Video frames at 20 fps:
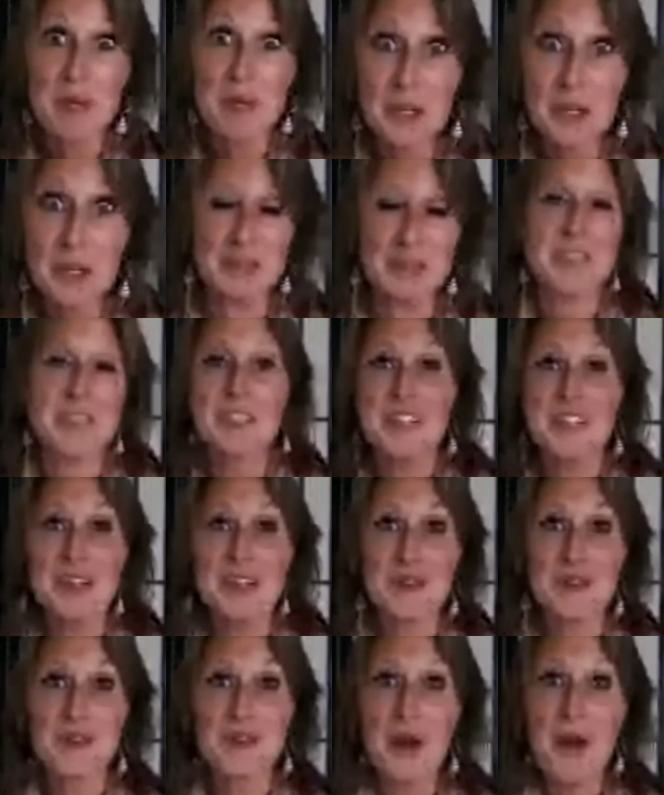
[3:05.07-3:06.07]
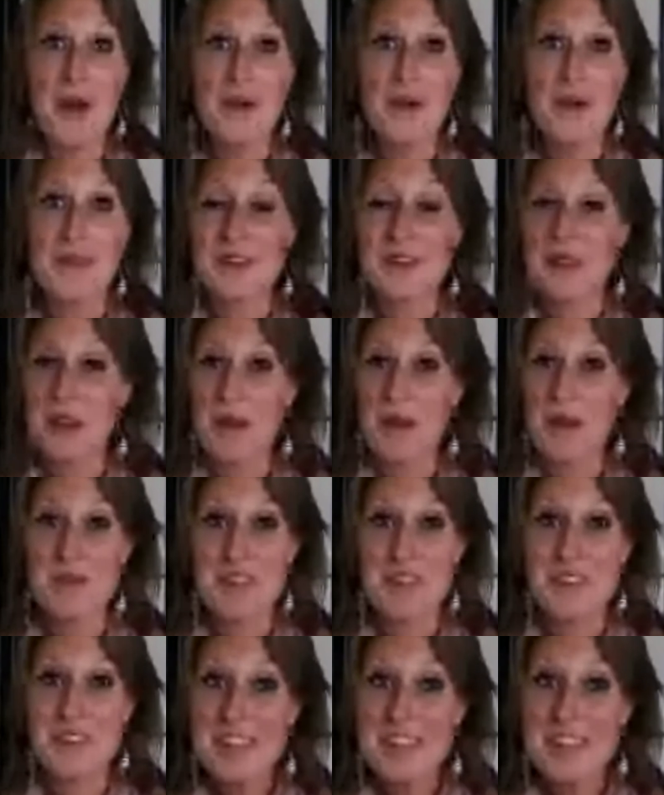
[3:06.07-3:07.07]
Boom. So, you
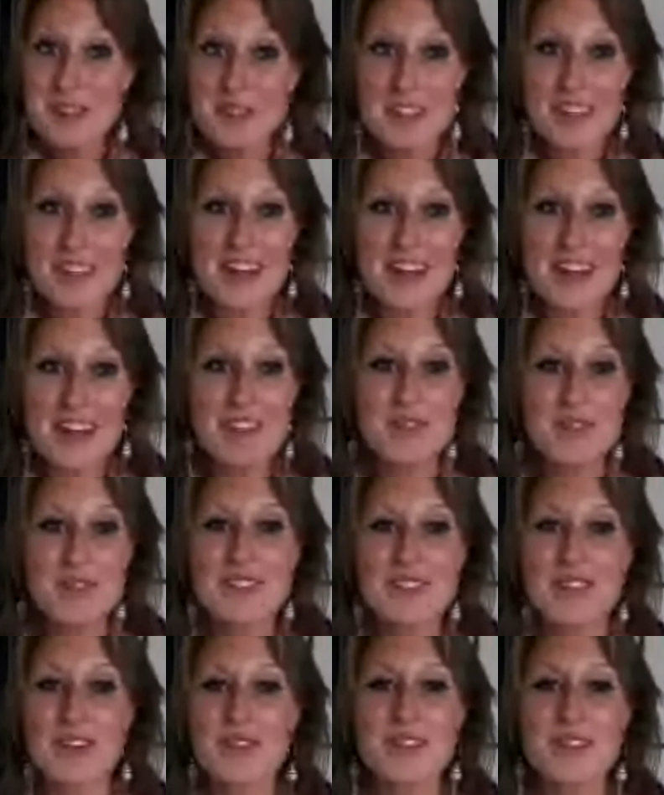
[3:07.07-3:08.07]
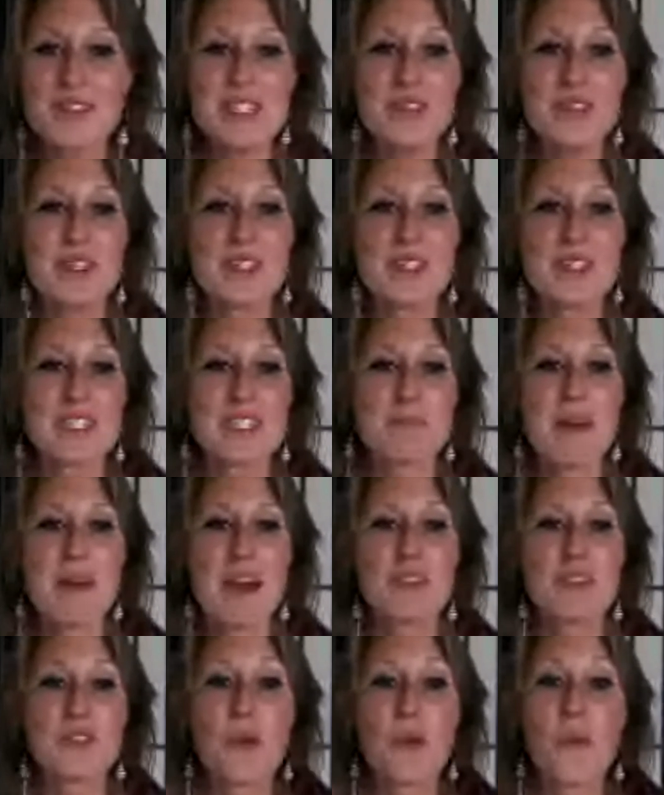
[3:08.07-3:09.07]
know, these are the kind of results that you can
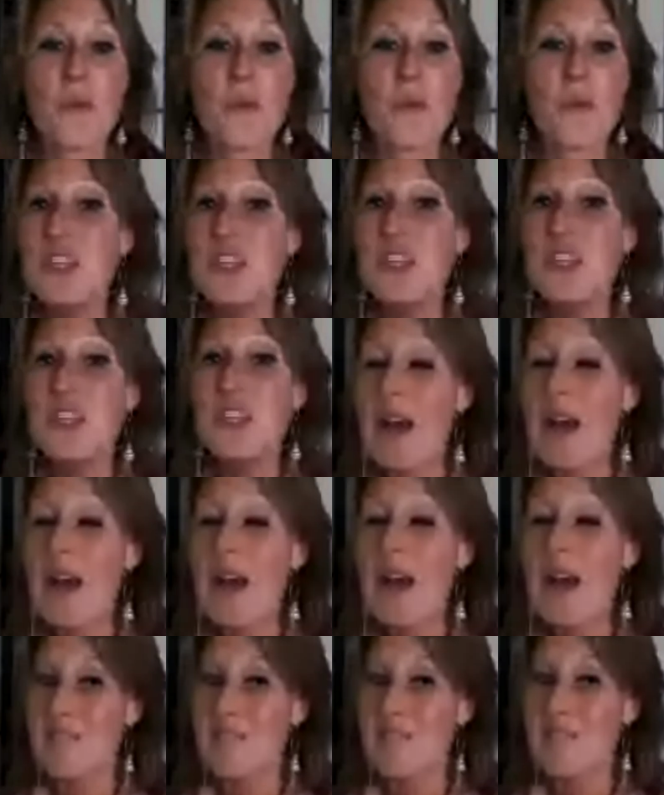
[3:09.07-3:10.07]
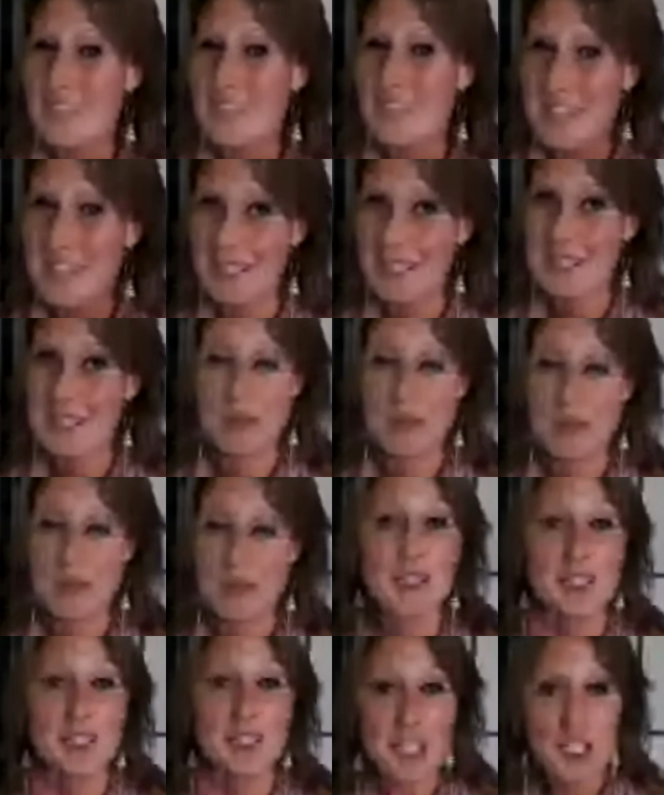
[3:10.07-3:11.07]
expect when you have this system. I'm
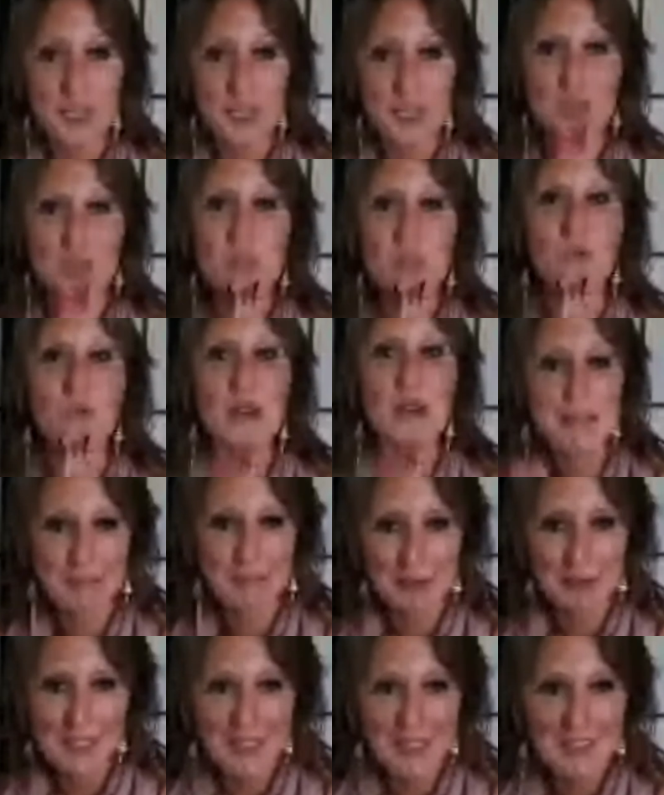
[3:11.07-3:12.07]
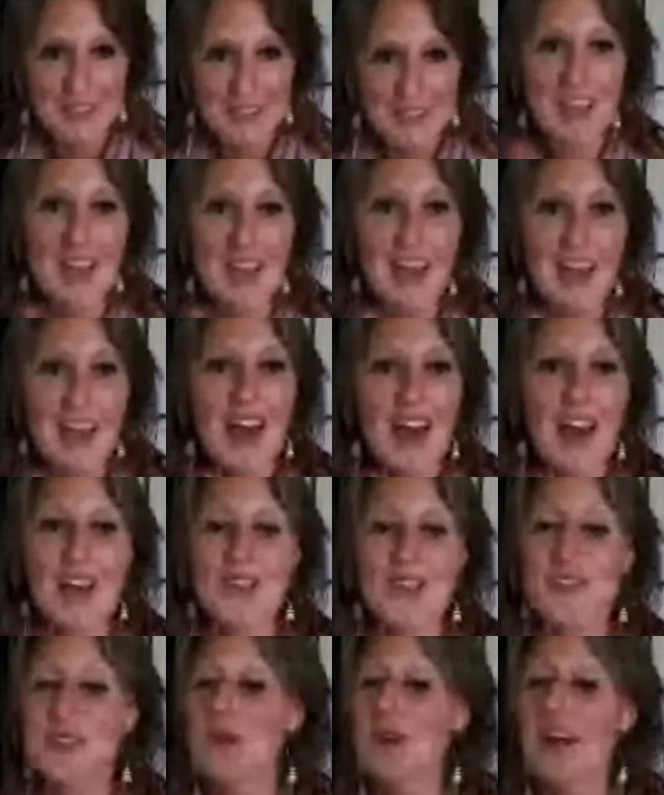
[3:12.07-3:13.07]
going to teach you this recipe in place.
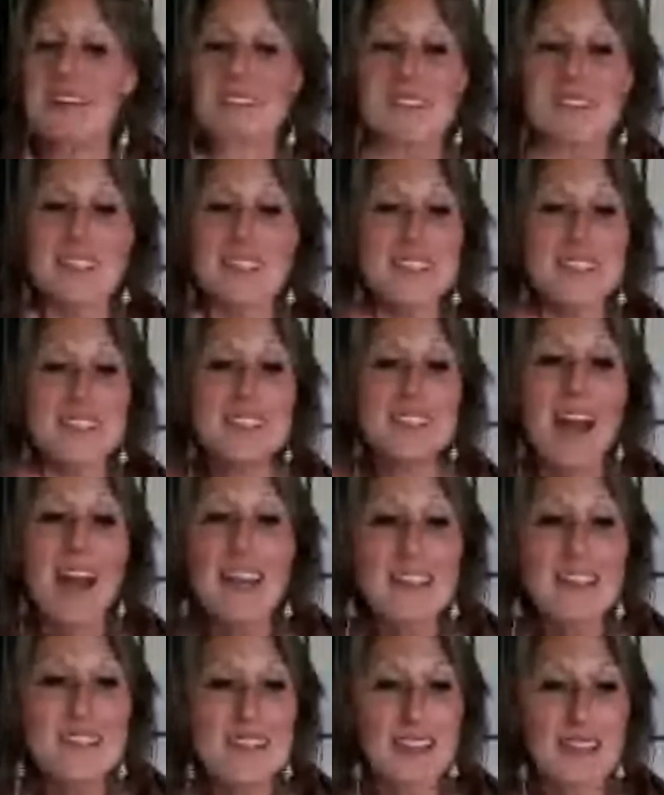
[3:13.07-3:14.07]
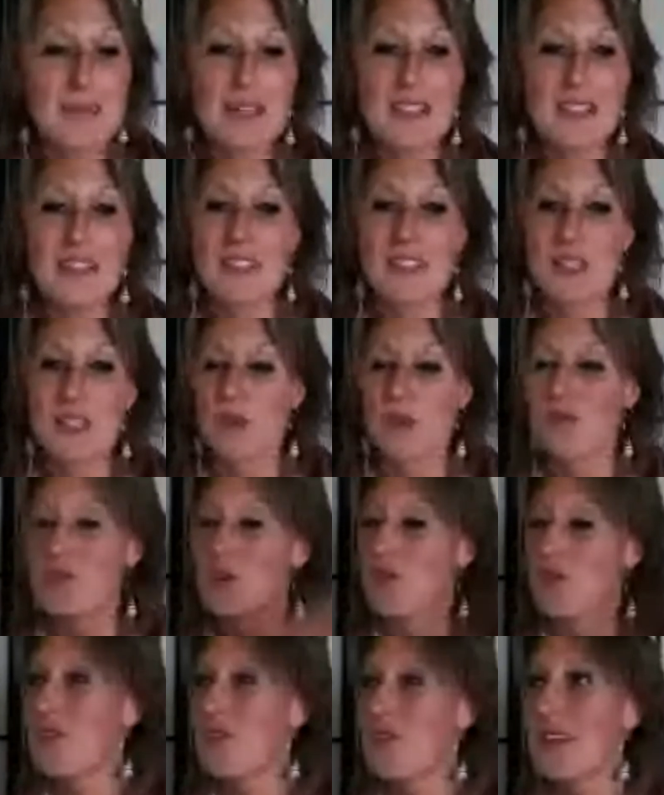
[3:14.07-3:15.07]
Uh, so, guys, the sky is the limit. So,
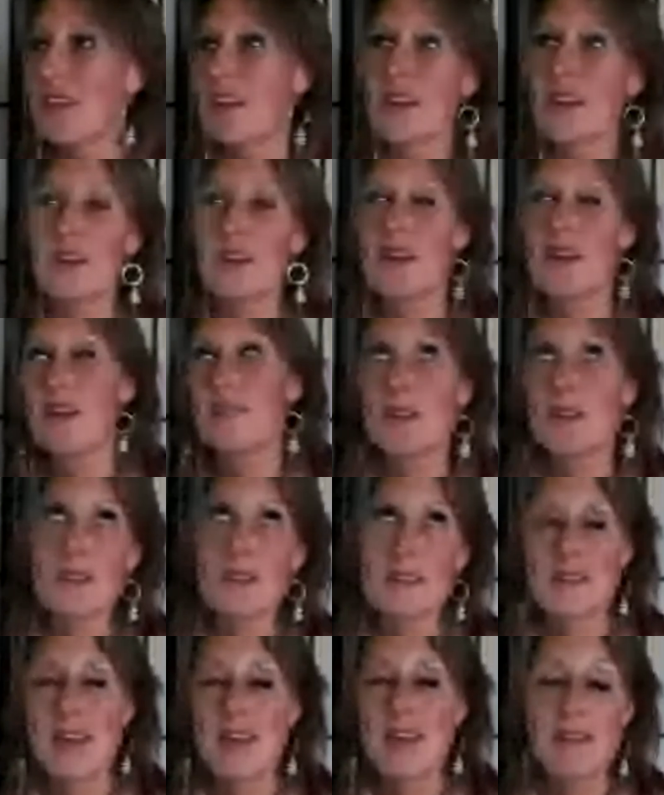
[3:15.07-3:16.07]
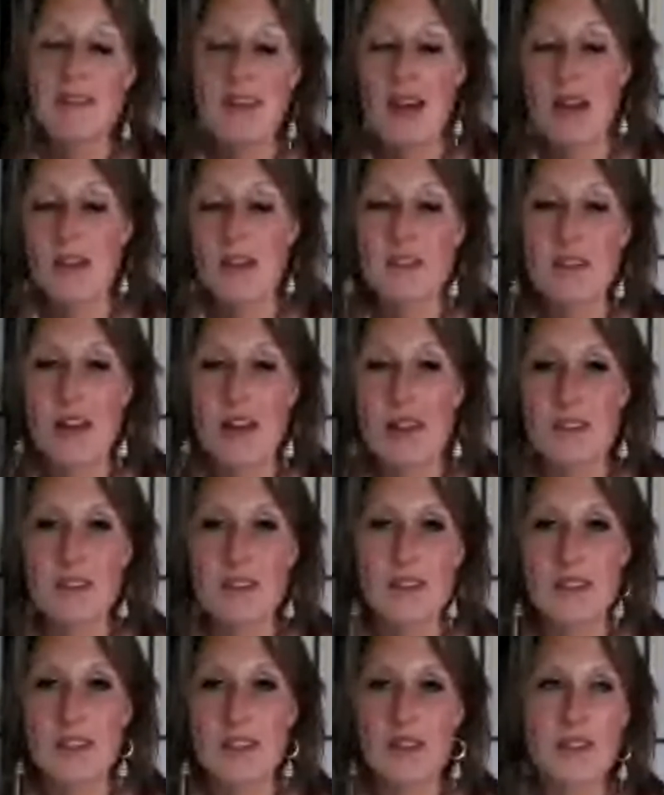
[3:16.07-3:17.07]
if you're thinking, you know, well, it's
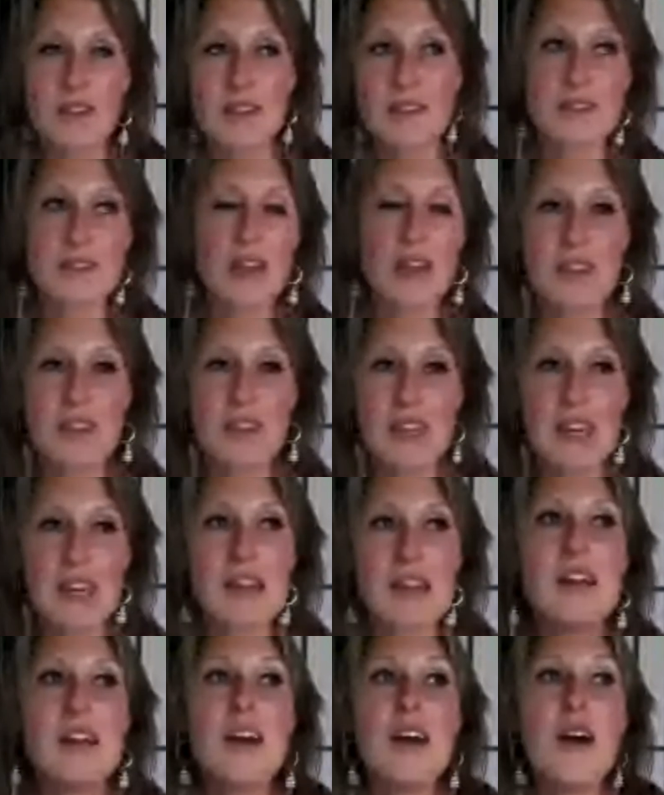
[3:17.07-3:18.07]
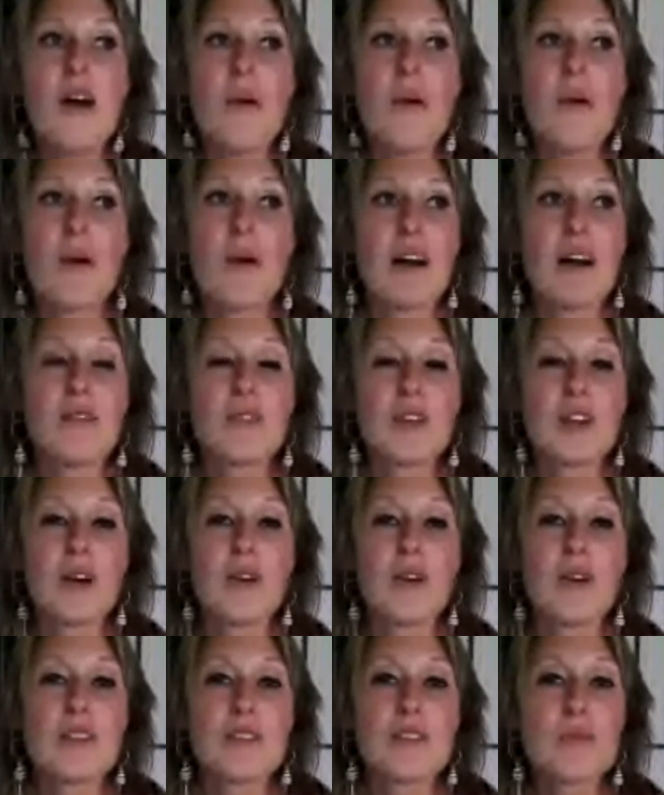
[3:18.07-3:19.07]
$10,000, you know, that's nothing, well, you
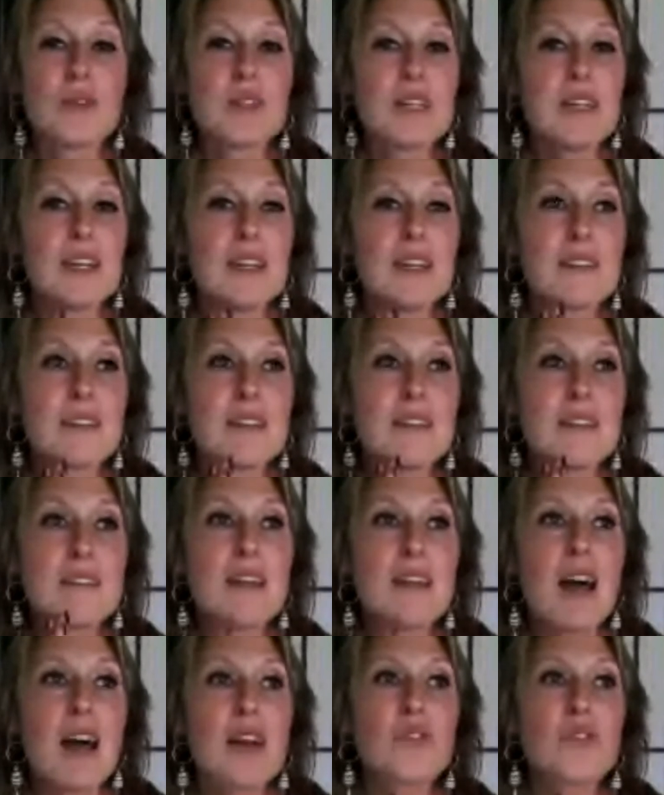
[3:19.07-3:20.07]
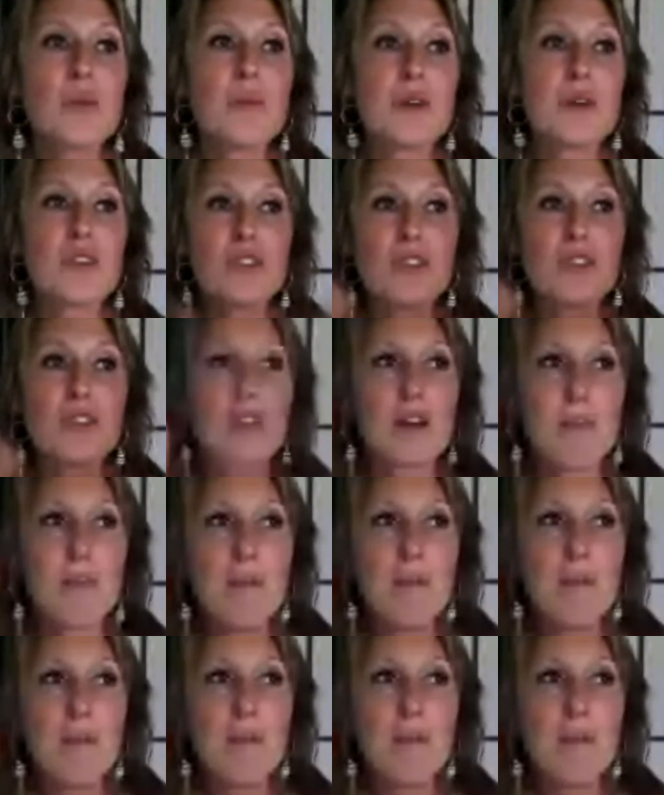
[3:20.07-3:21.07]
know, it's really, it's, it's not so much the
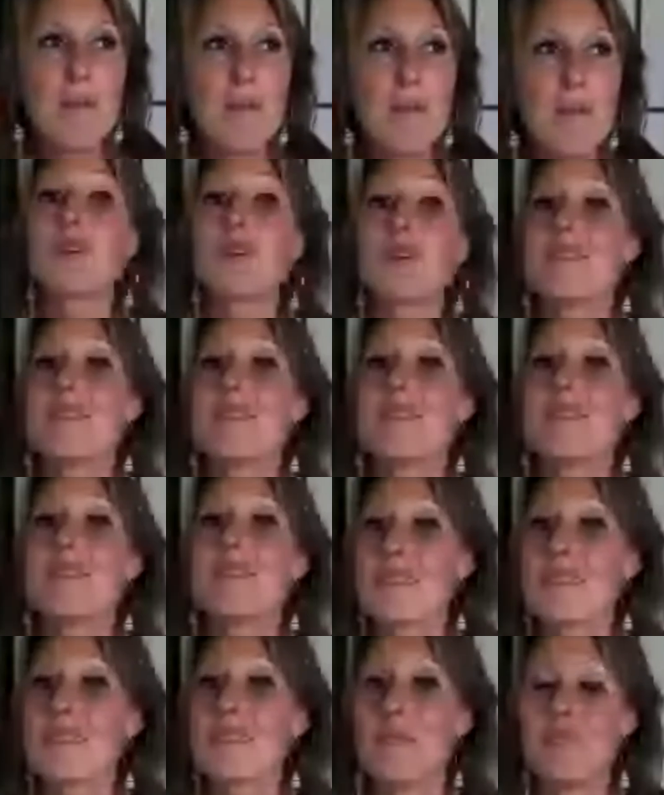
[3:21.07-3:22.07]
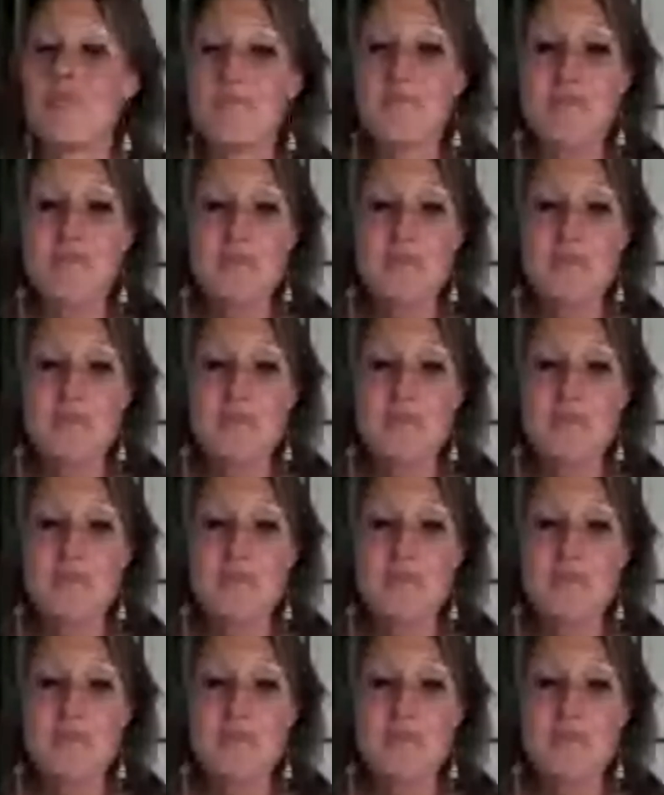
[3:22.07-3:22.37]
amount, but it's really the system.